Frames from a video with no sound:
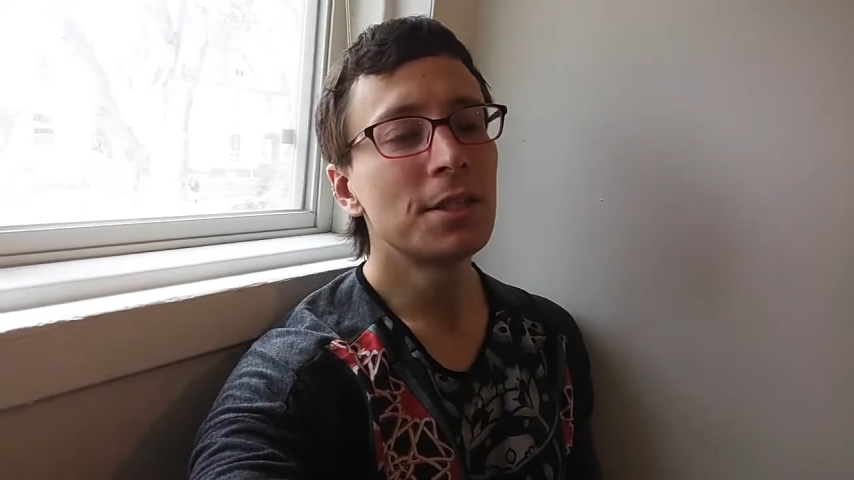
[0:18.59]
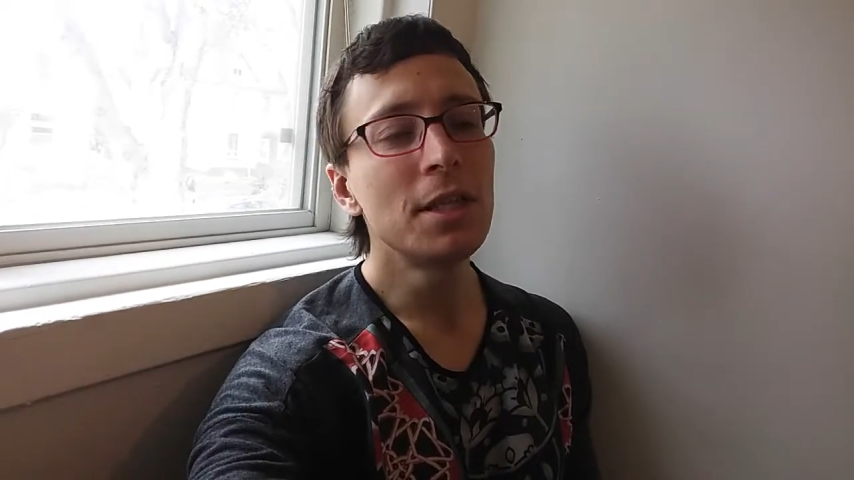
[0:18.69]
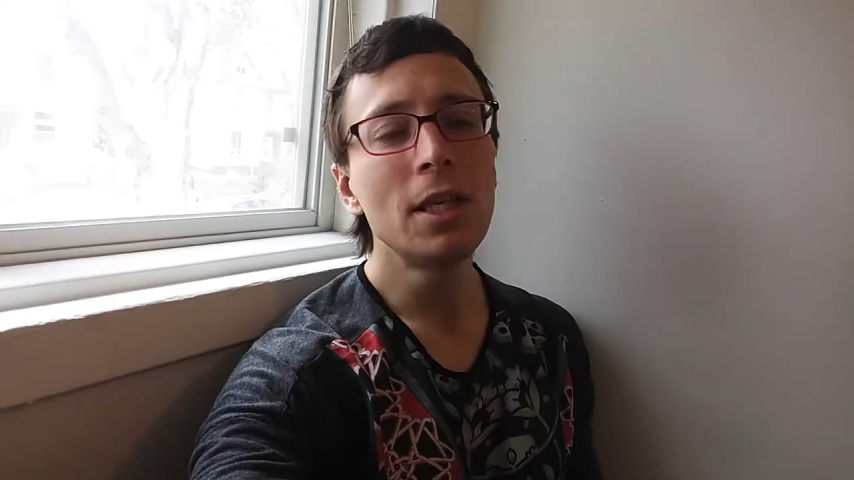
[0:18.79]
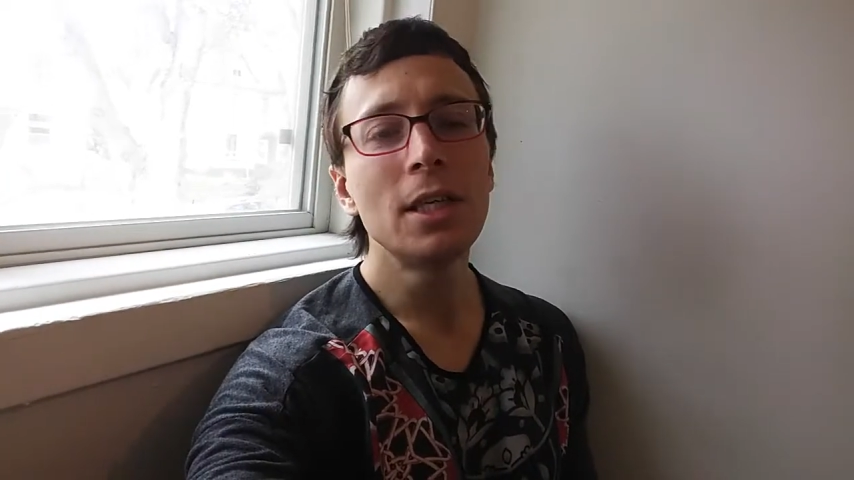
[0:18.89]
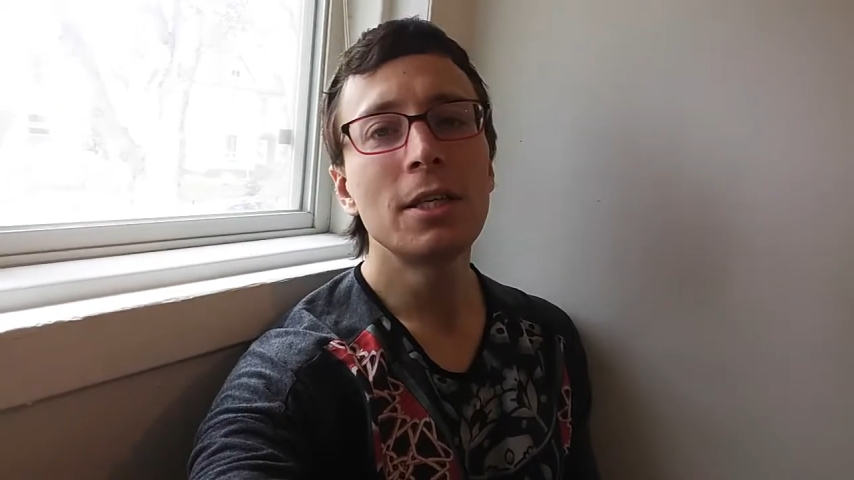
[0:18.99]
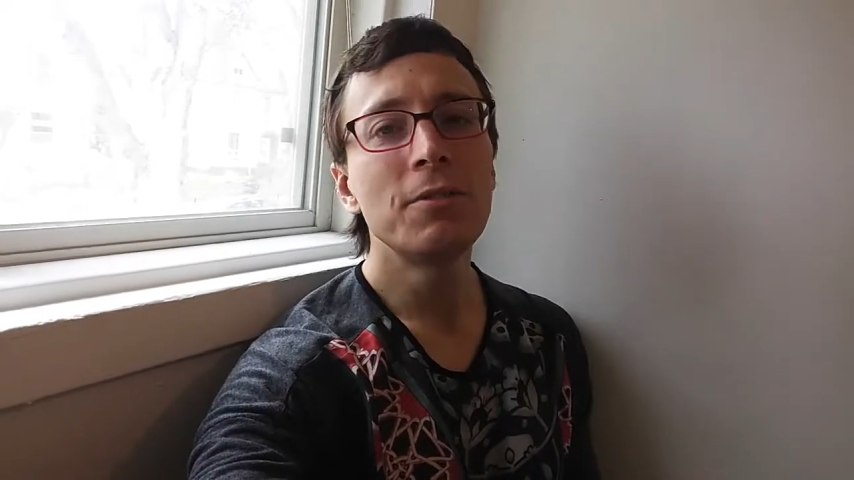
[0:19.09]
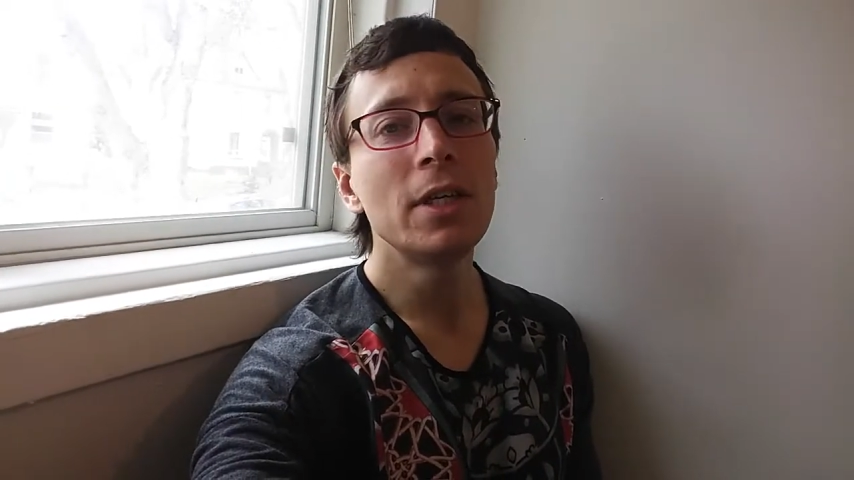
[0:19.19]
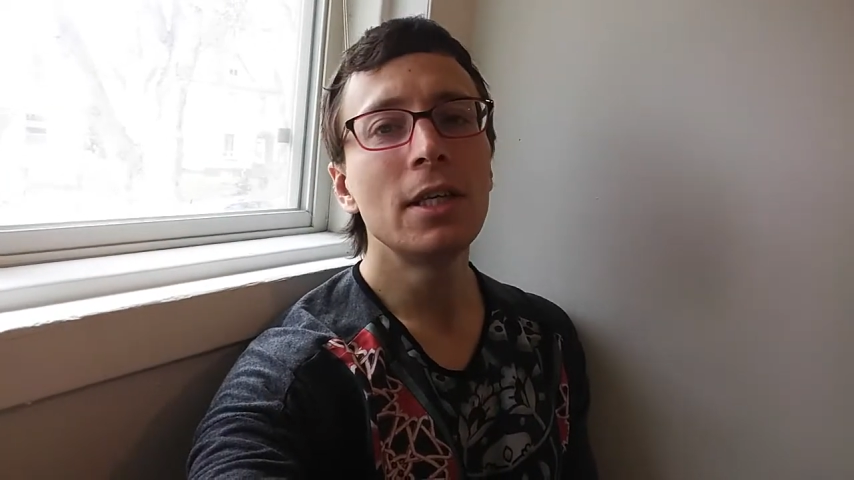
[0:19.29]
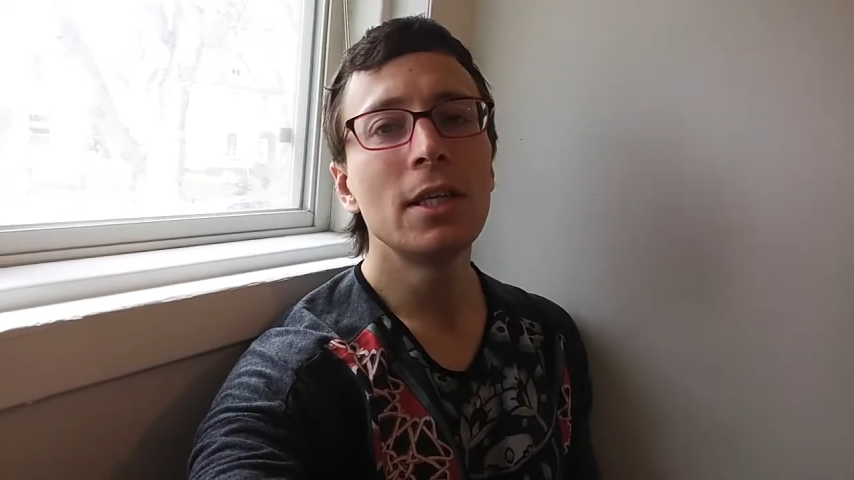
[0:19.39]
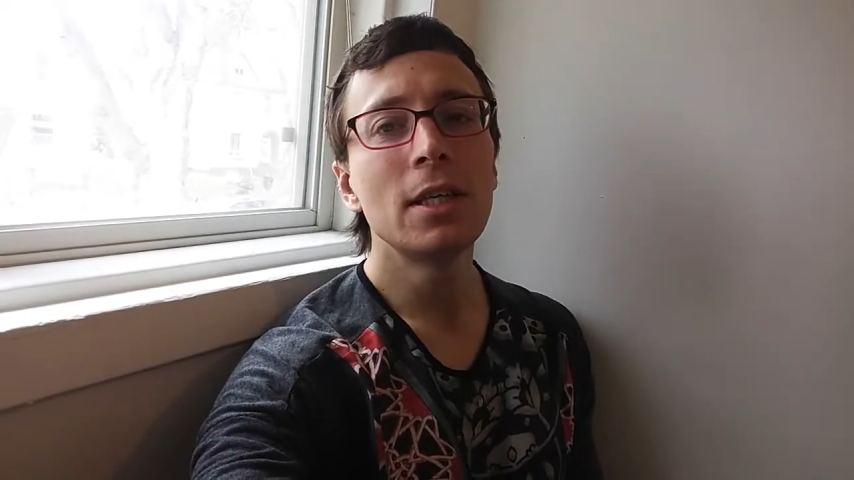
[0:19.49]
T
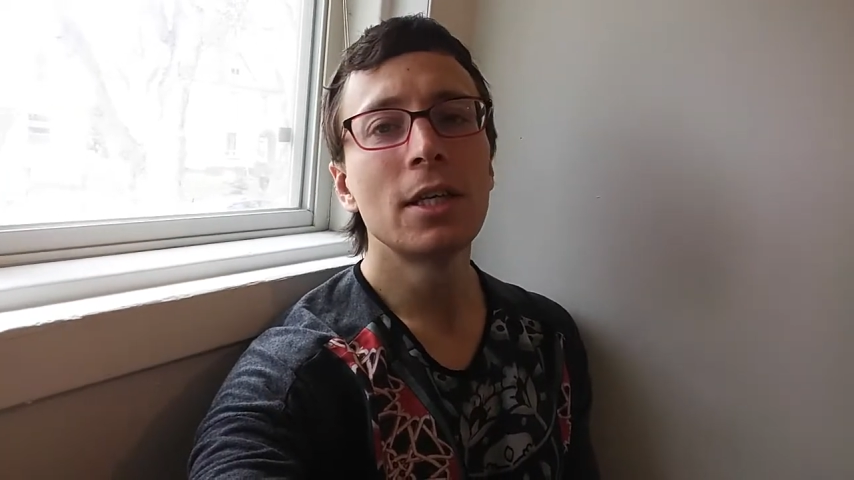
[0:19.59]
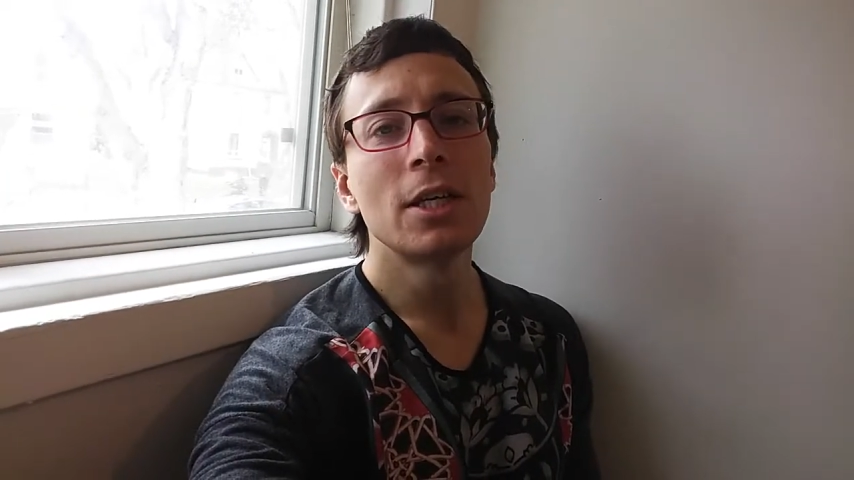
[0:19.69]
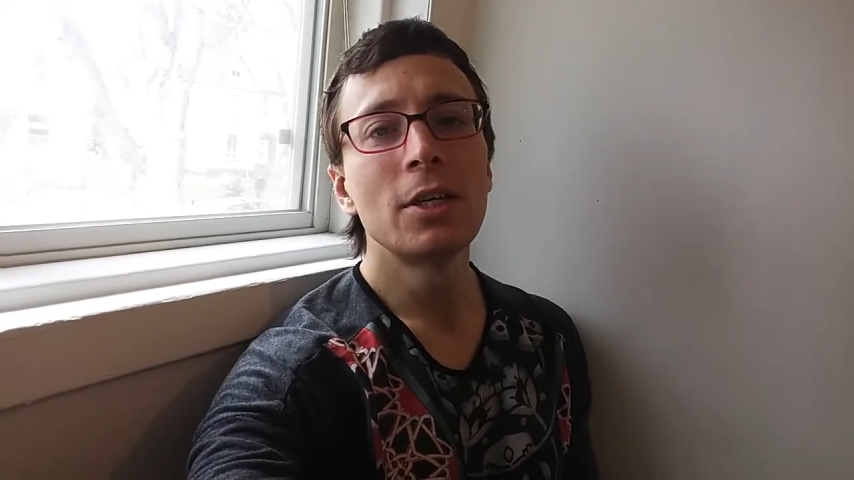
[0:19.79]
V,